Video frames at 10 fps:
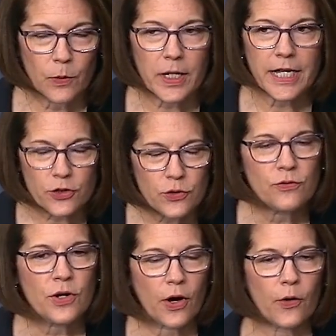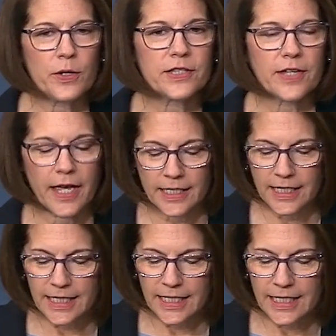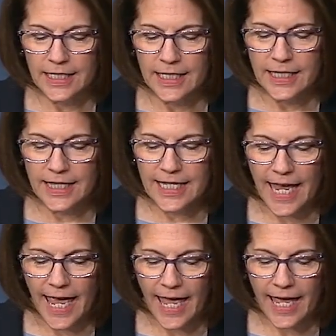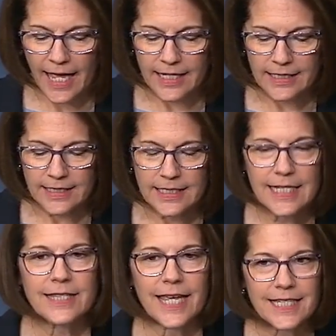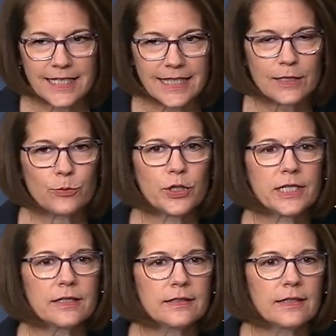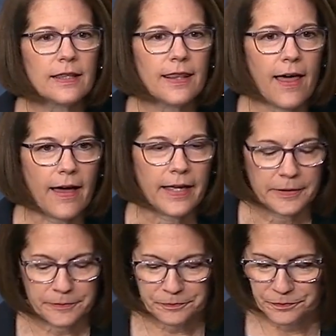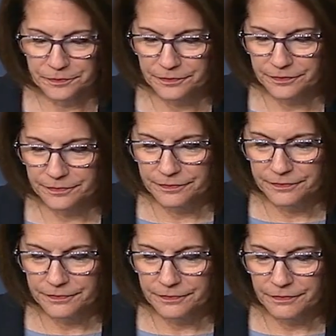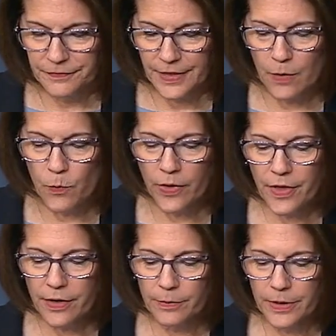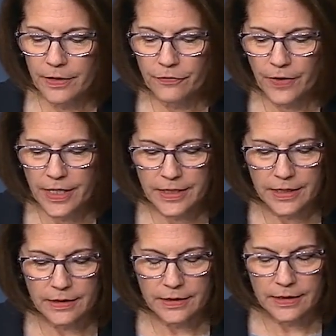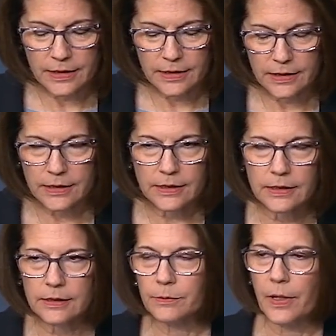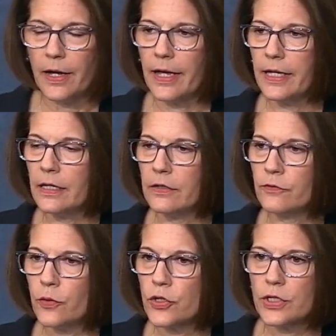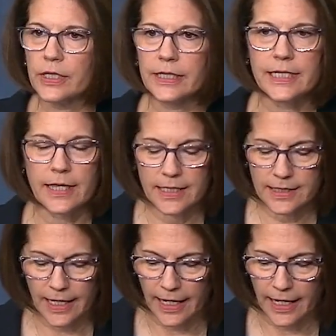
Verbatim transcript: What I do know is that the ad is a deliberate lie. And what they are being funded uh, uh by, unfortunately, these